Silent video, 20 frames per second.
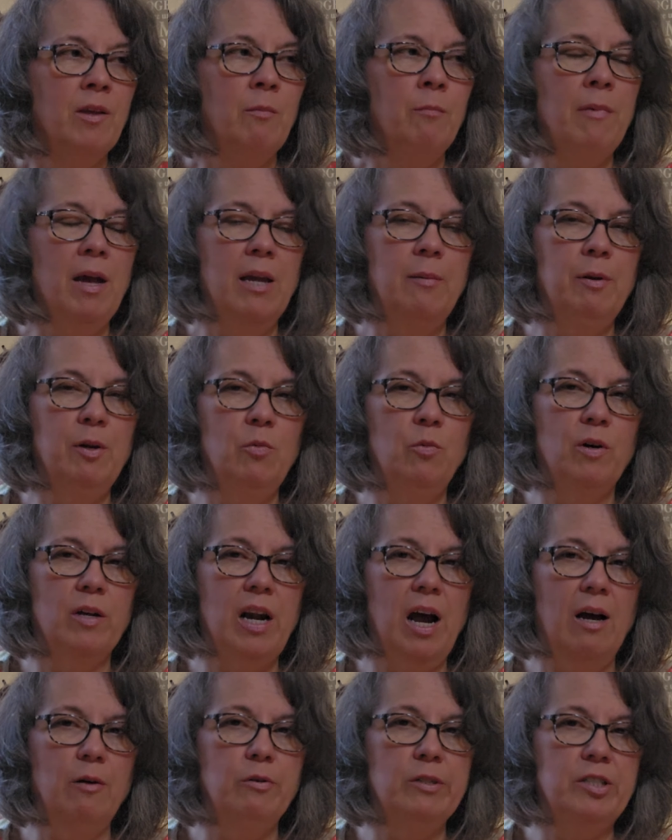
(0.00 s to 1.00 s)
maybe what
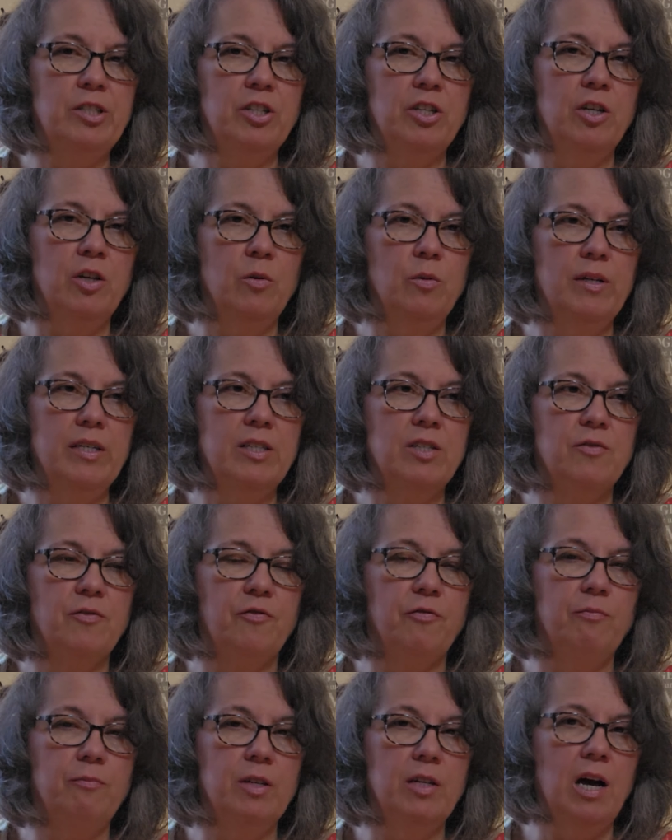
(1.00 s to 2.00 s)
I would do is,
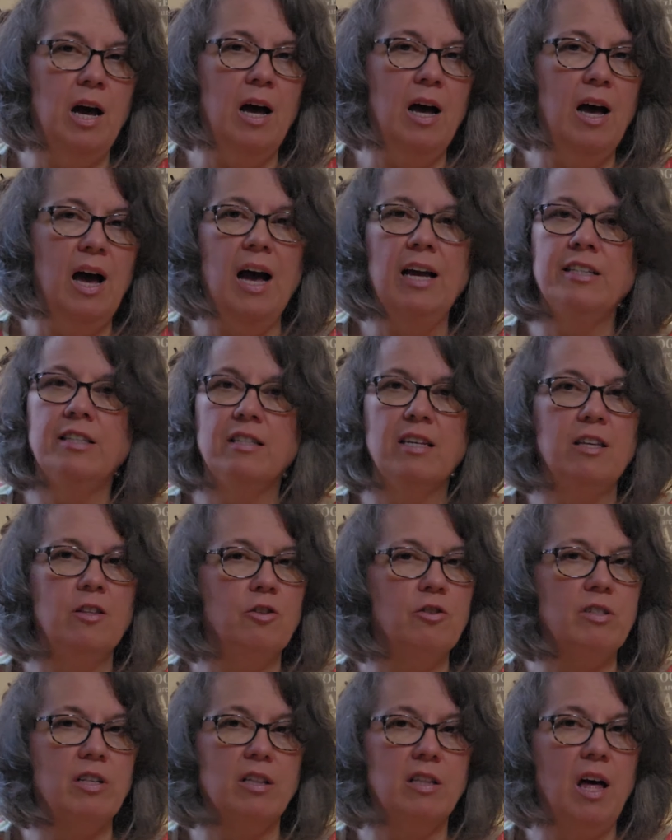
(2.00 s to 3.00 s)
I see
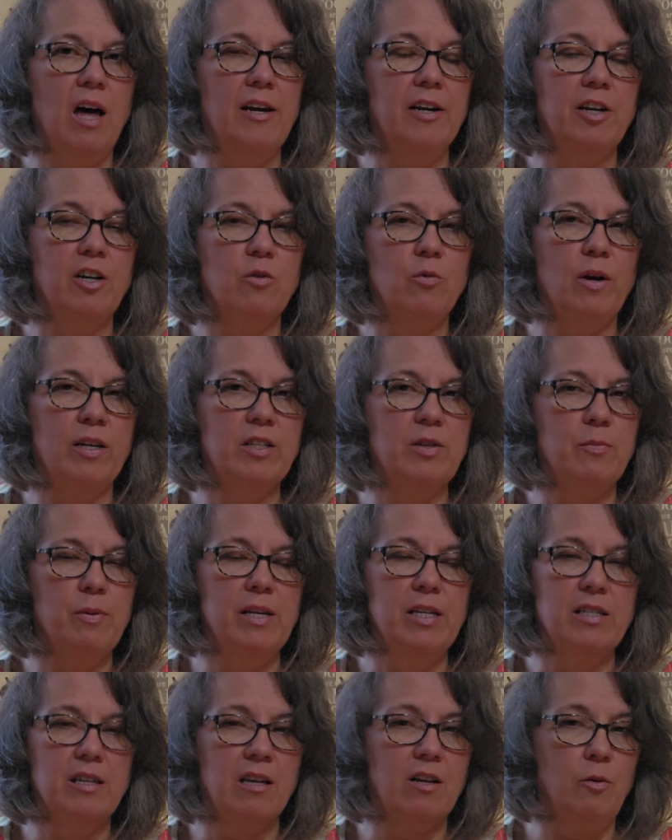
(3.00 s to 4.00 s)
there's a lot of good
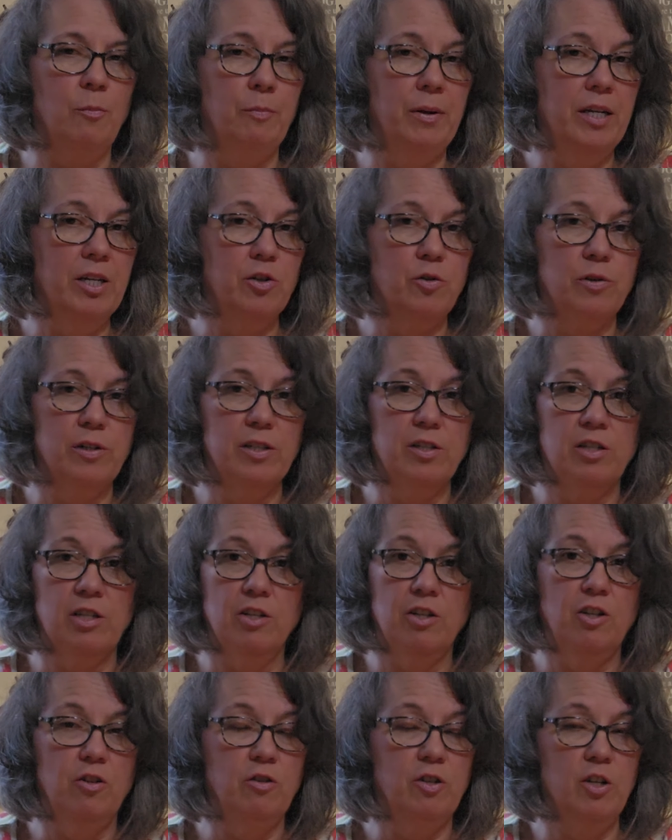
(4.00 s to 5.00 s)
recipes like on Pinterest
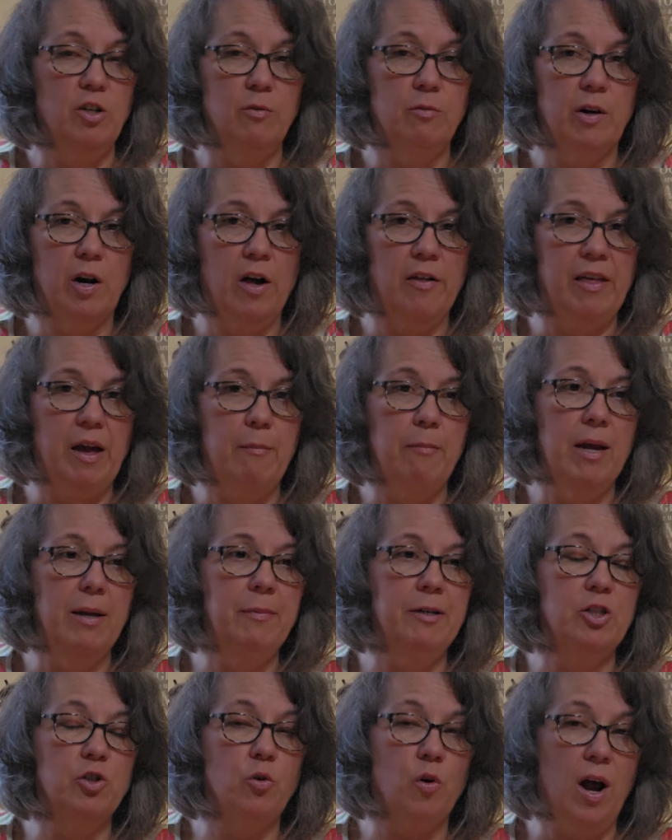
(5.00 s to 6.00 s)
and YouTube and all that.
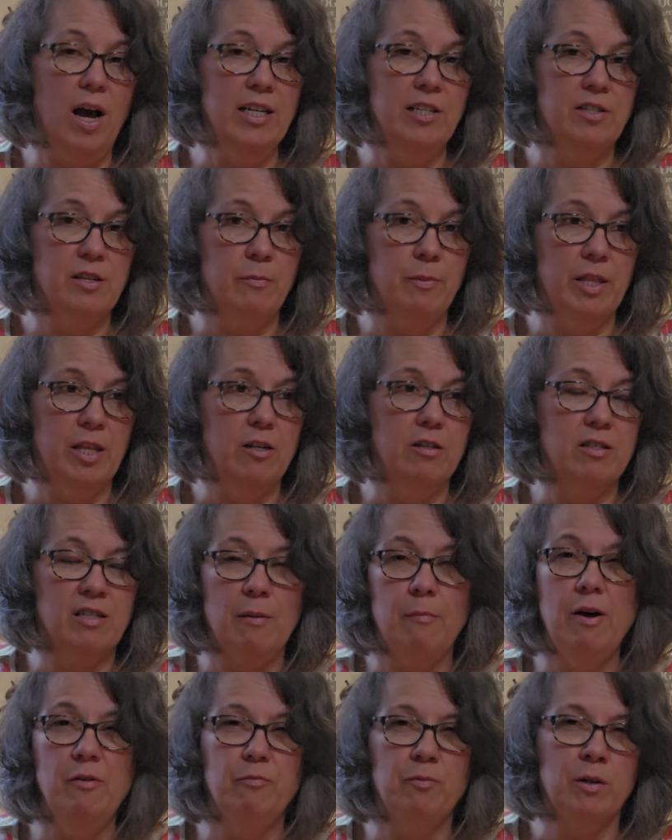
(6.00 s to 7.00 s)
Maybe try some of that.
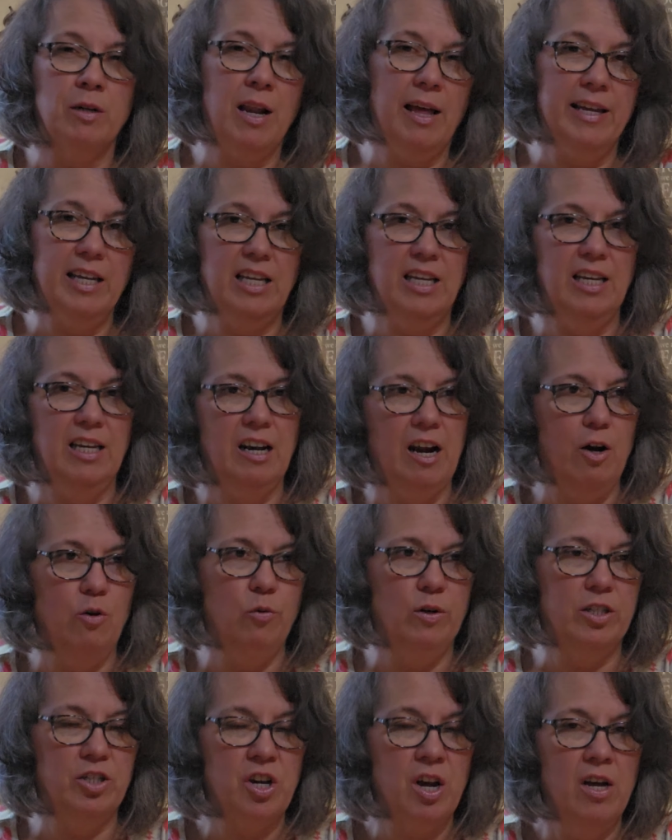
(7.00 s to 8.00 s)
Some of them are like keto,
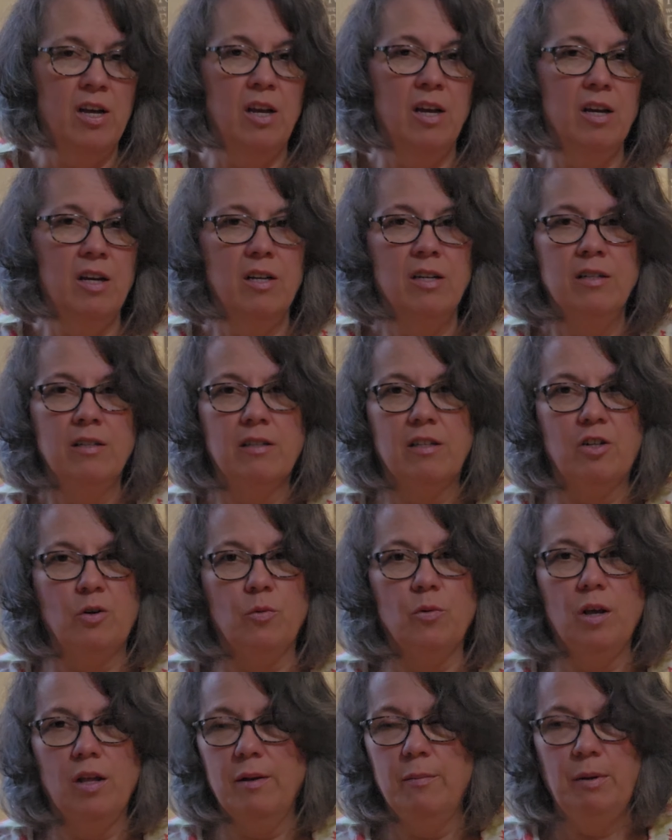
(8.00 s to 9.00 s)
which
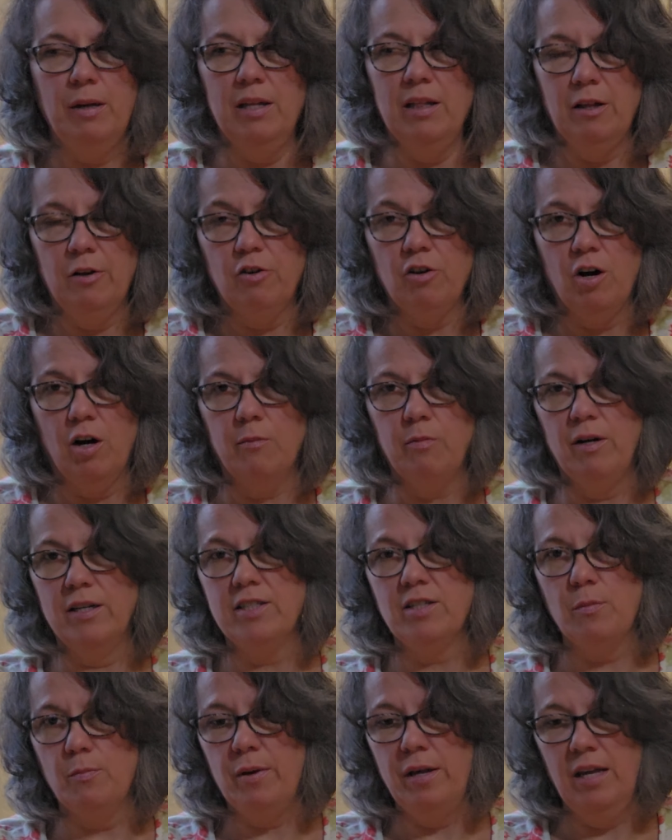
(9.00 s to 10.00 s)
could really be low carb
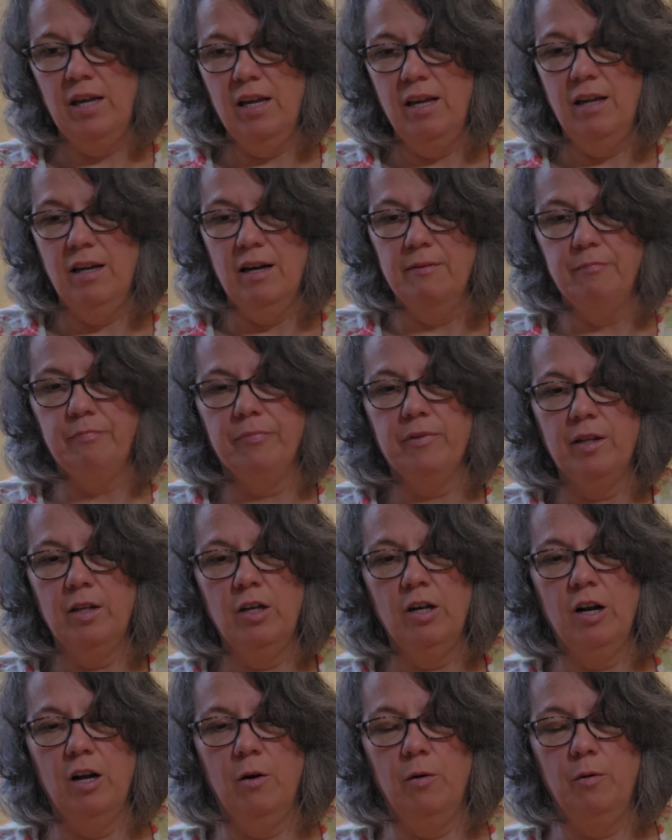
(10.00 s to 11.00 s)
recipe,
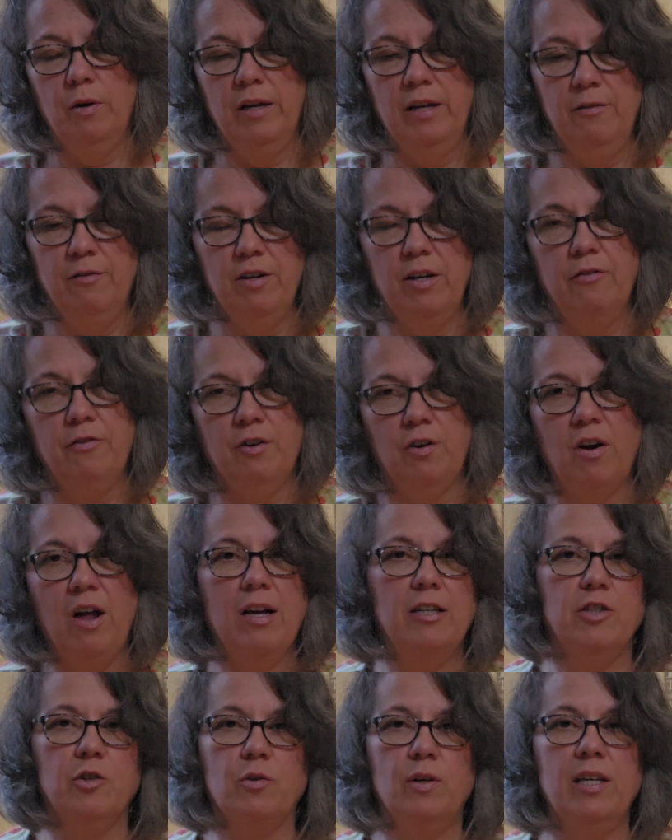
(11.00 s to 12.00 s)
even if you're
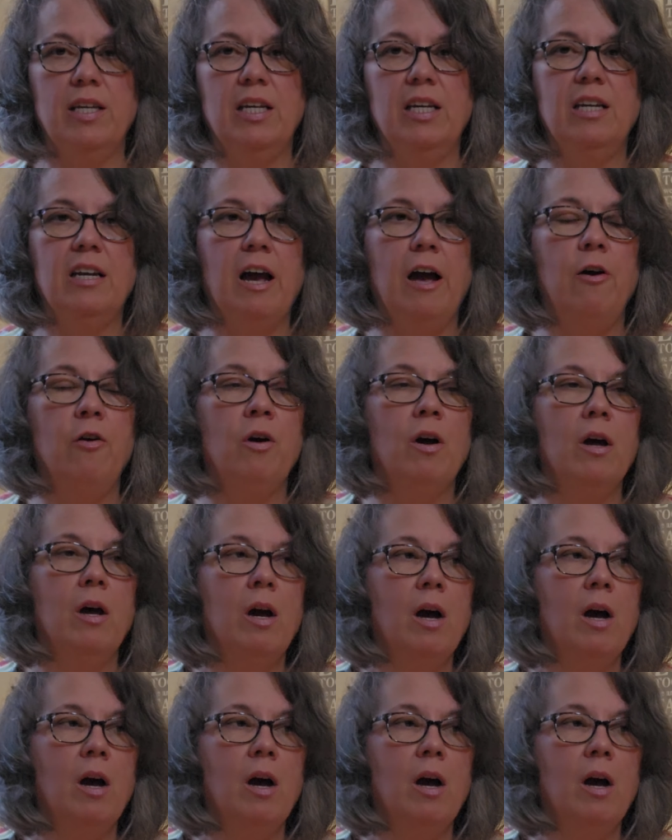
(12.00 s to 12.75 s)
not doing keto.